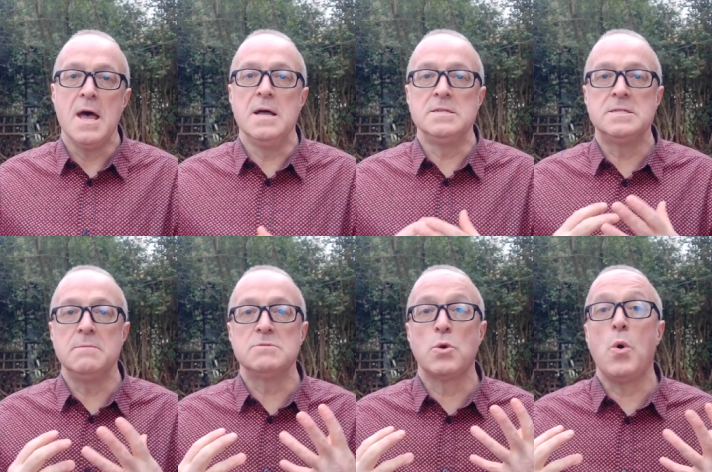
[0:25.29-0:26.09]
It
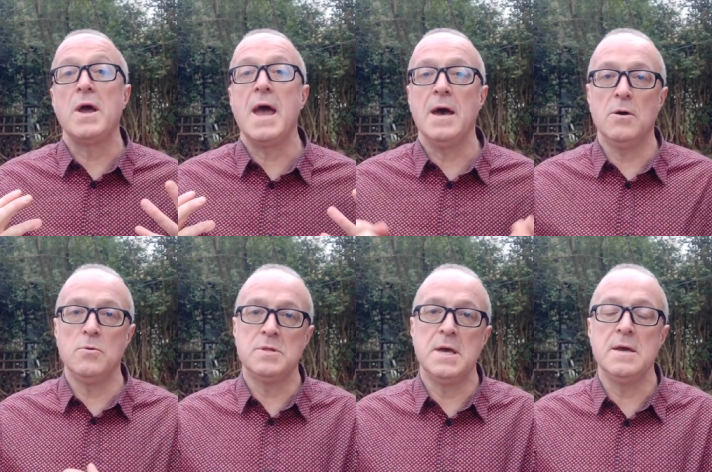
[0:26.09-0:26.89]
seems quite
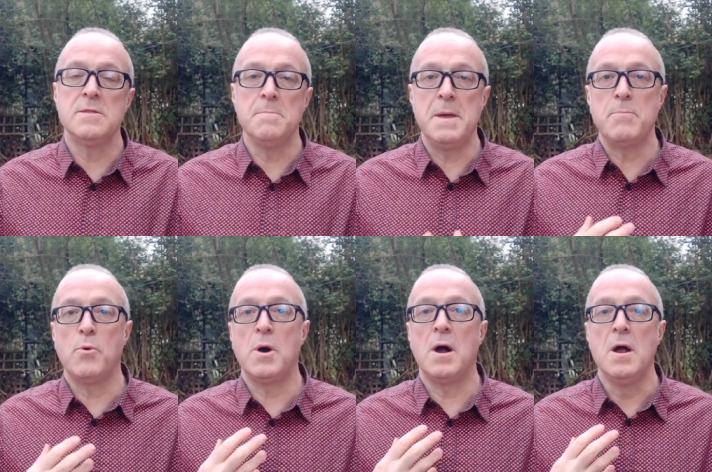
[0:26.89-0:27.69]
healthy that
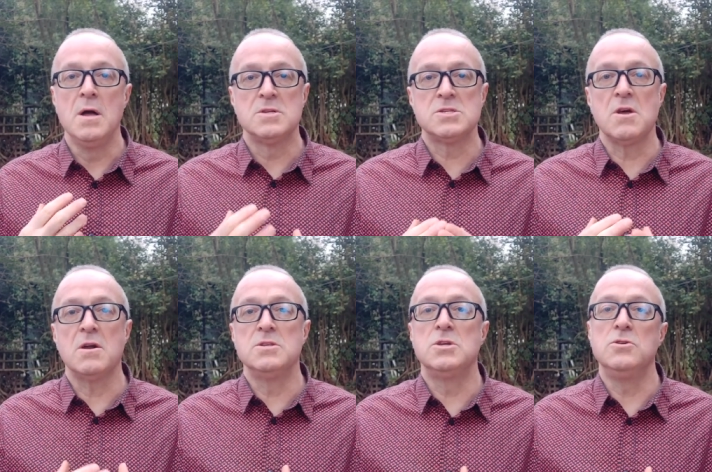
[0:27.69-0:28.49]
people are
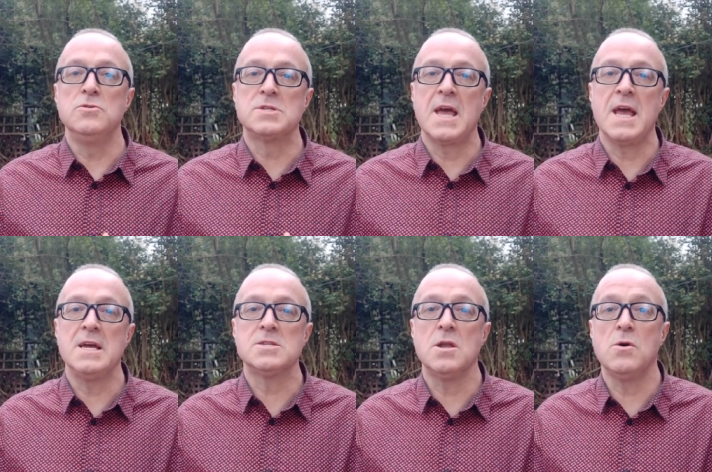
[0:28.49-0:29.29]
starting to use
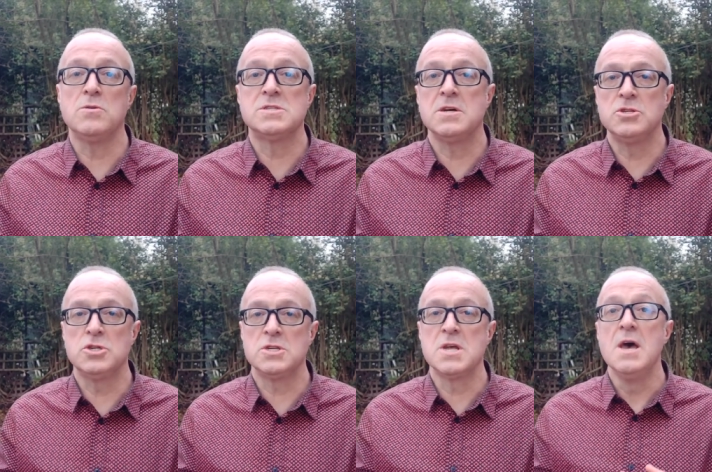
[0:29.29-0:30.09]
case law such
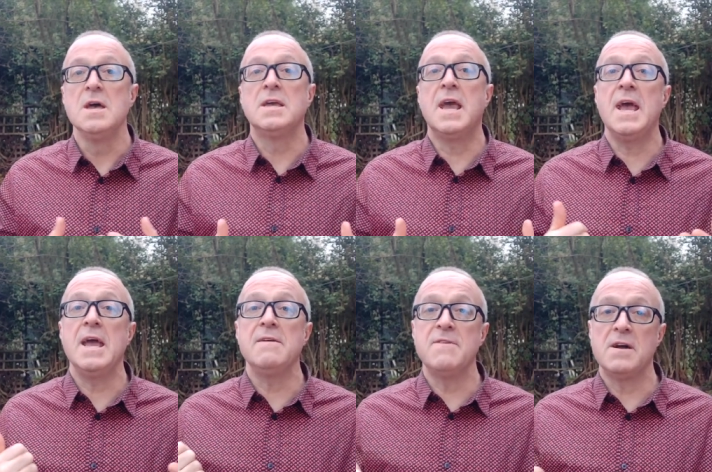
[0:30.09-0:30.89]
as
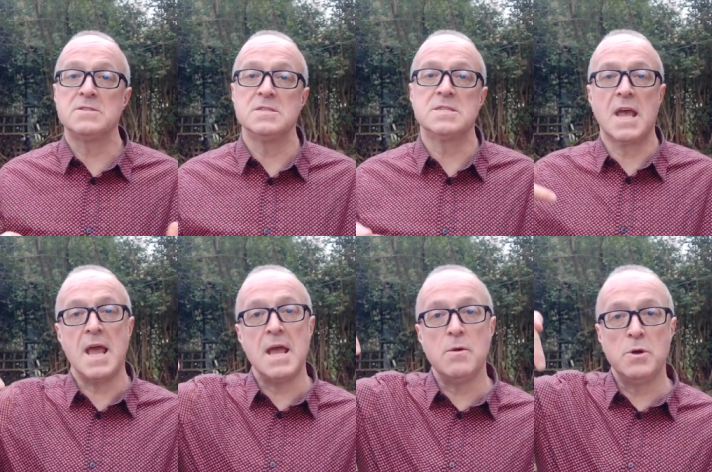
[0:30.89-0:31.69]
K versus
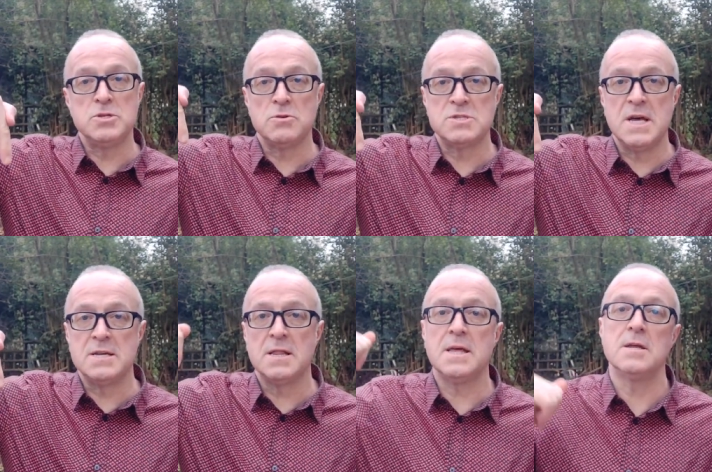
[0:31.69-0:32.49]
K, which I'll
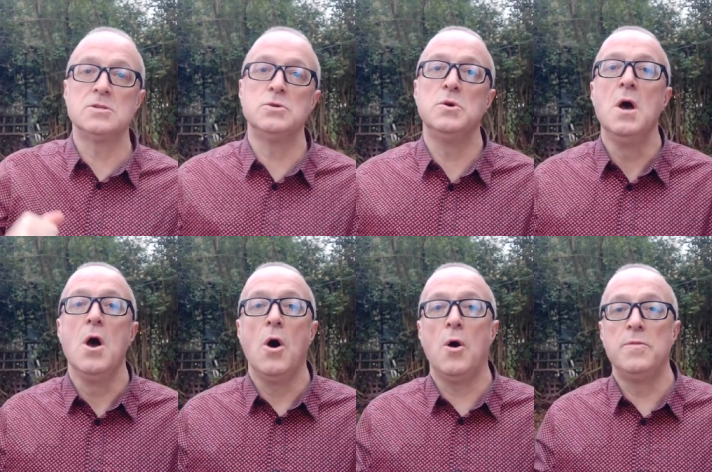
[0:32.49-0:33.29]
send a link to
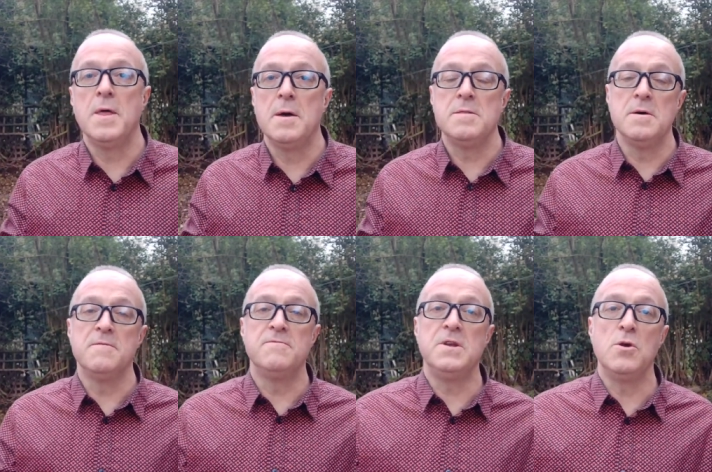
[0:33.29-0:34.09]
on the,
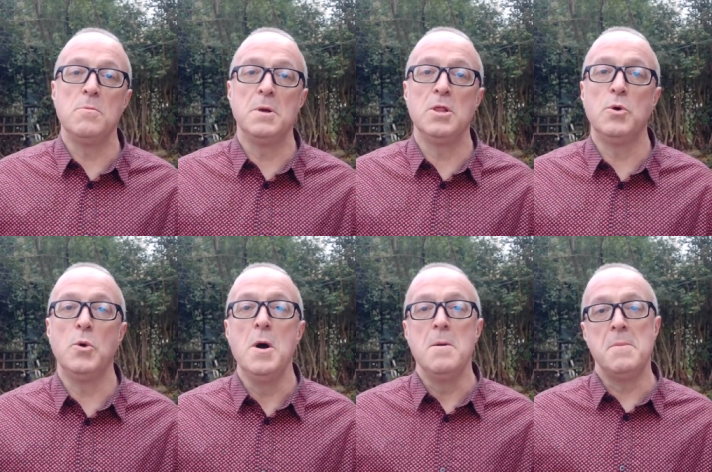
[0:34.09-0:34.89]
the video
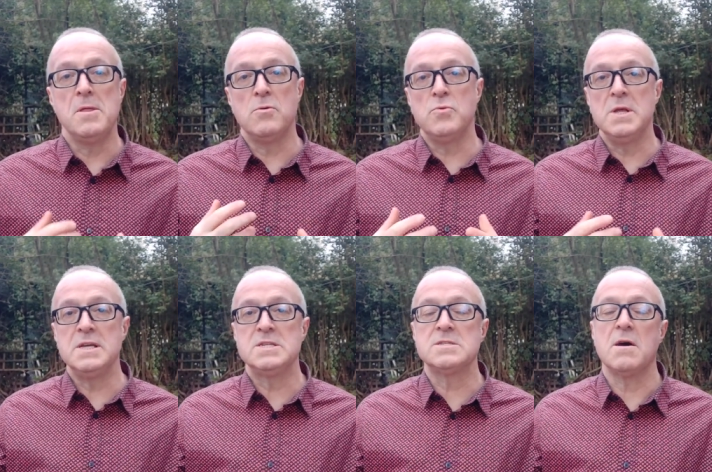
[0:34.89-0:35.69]
below. But they're
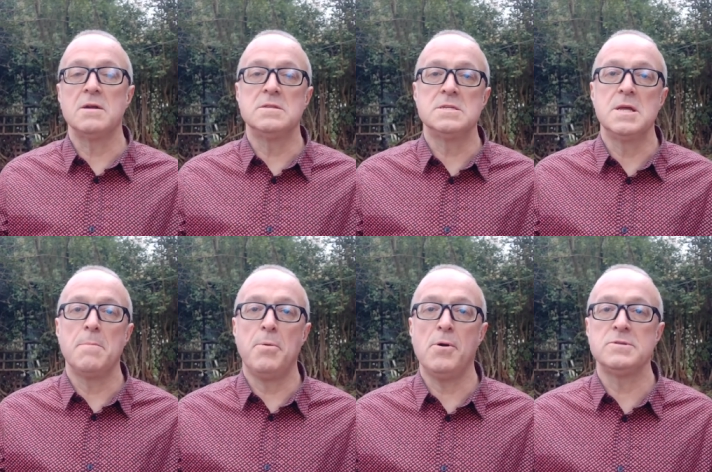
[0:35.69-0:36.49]
really starting to see
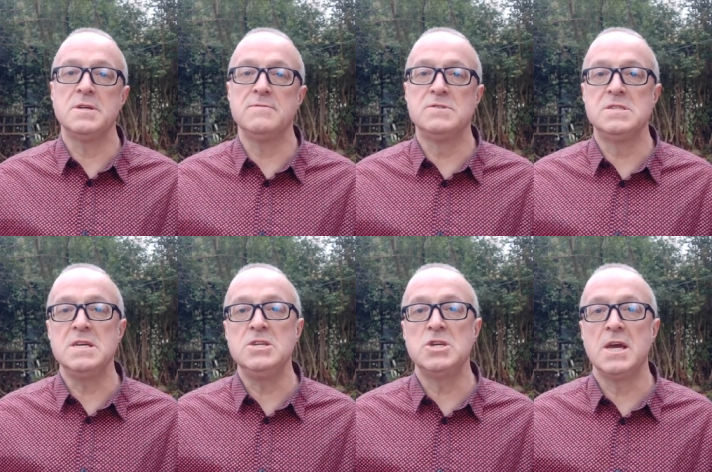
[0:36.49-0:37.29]
a positive
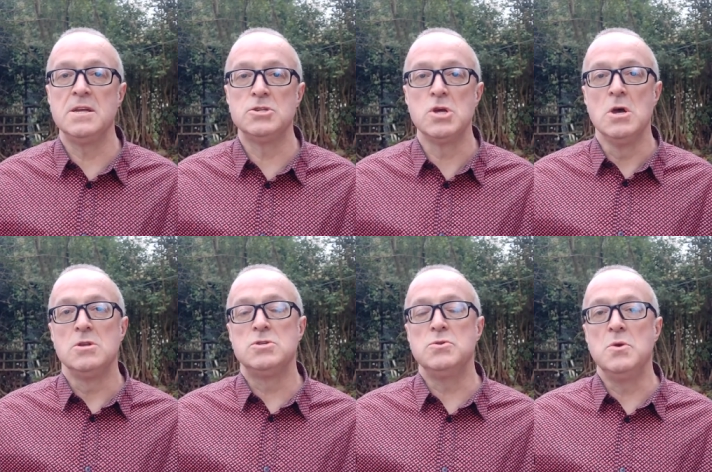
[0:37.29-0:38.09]
sea change
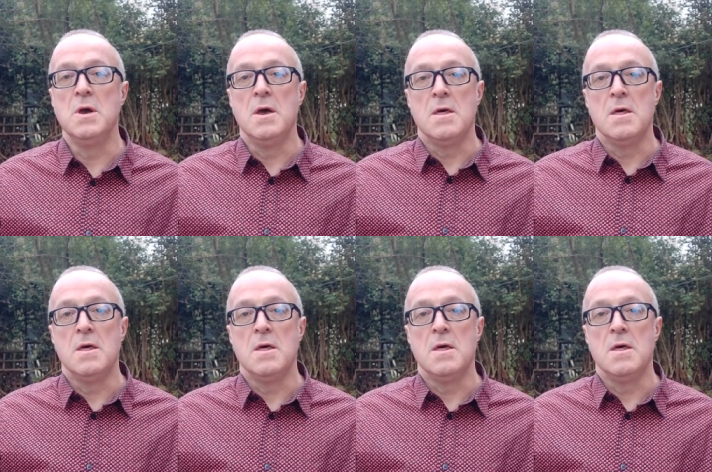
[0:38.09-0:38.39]
to